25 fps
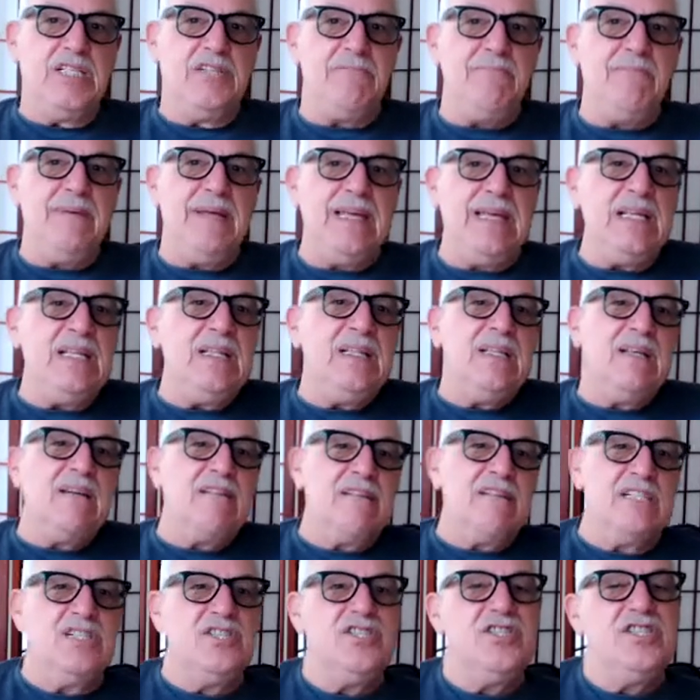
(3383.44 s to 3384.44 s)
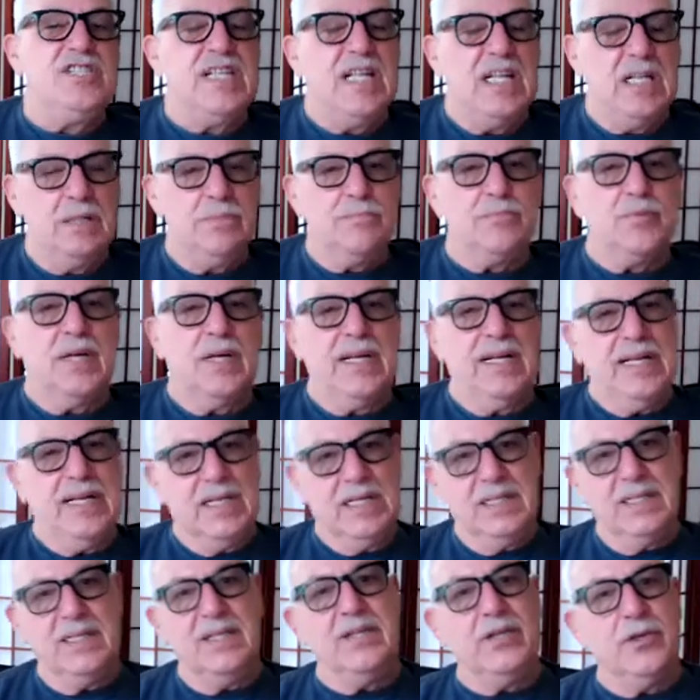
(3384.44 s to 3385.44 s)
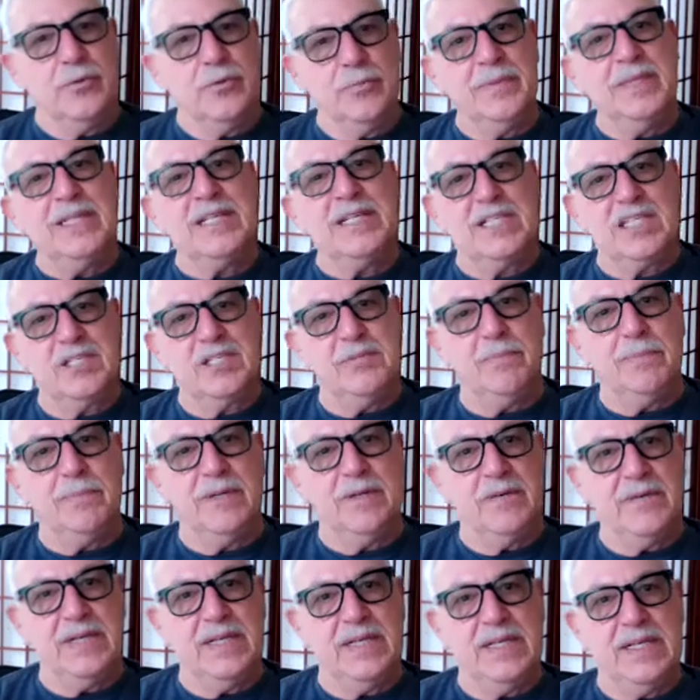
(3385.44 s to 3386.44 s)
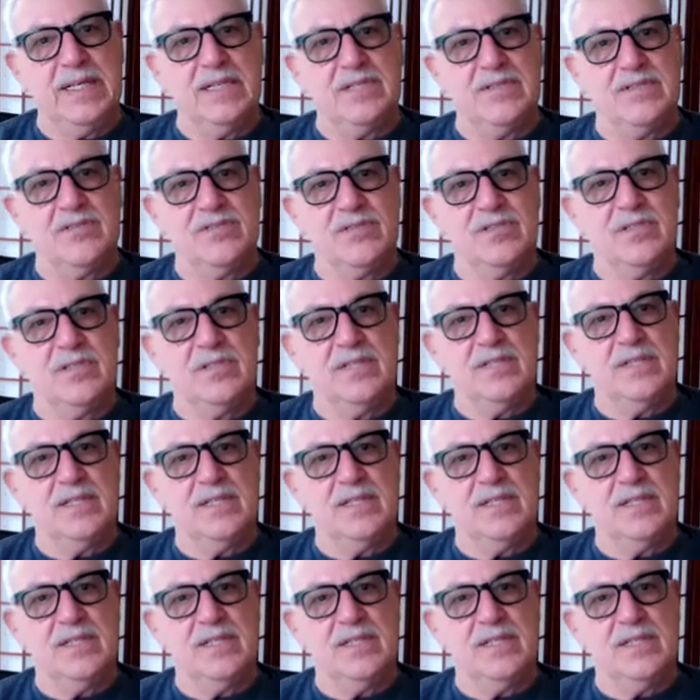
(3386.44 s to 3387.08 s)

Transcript: being there and celebrating the human experience,